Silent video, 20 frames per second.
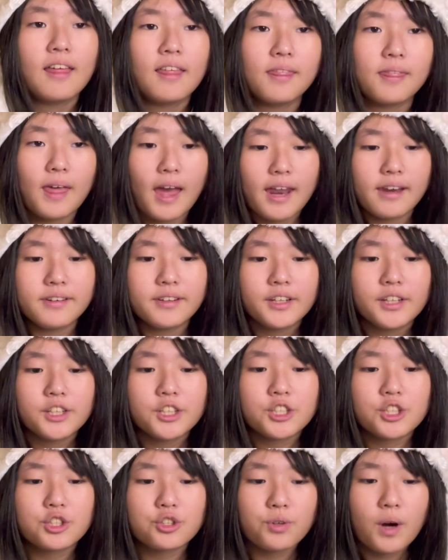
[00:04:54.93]
Then
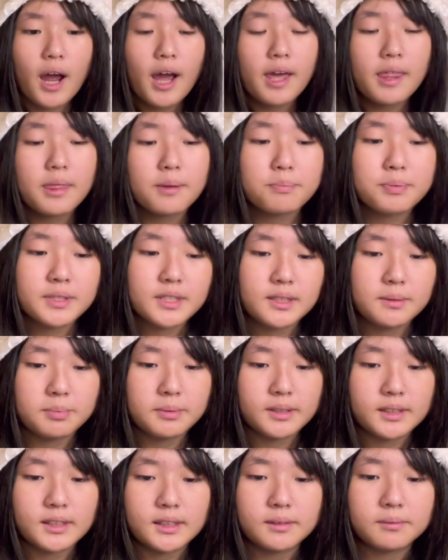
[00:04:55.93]
dry the
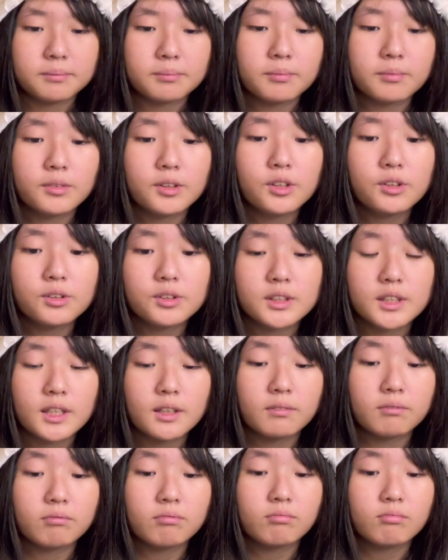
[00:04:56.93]
precipitate
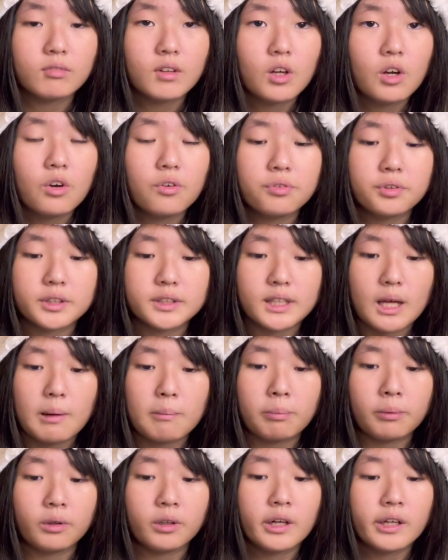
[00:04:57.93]
using, for
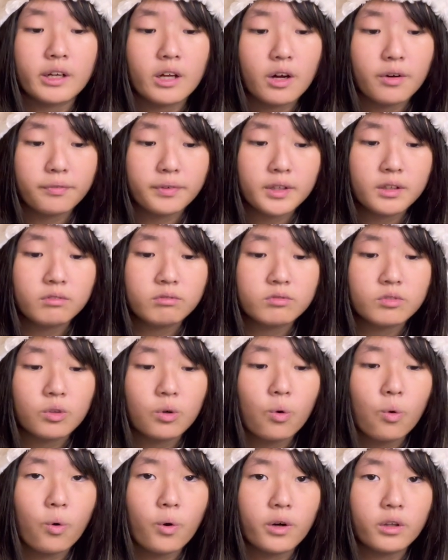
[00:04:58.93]
example, an oven
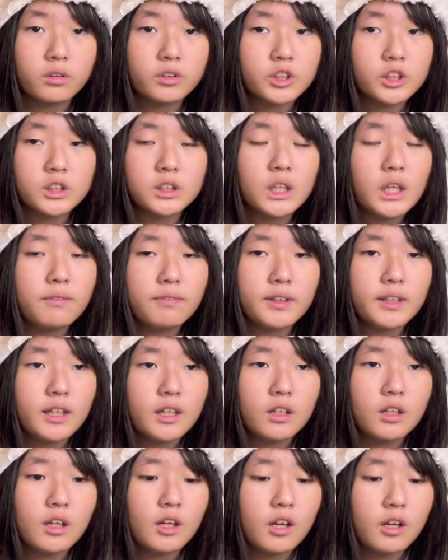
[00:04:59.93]
or just leaving
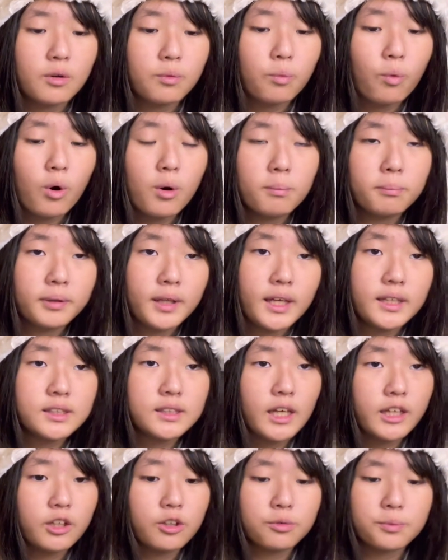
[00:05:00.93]
it in a warm place
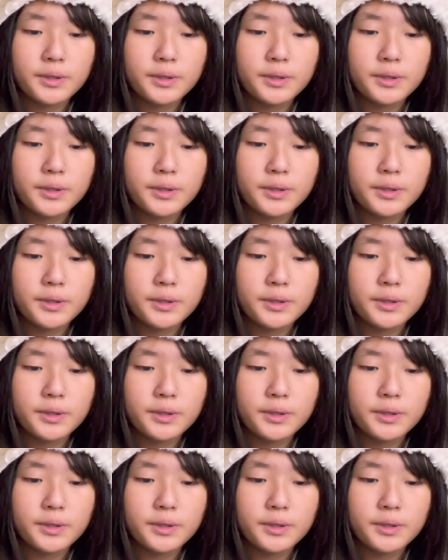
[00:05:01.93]
like your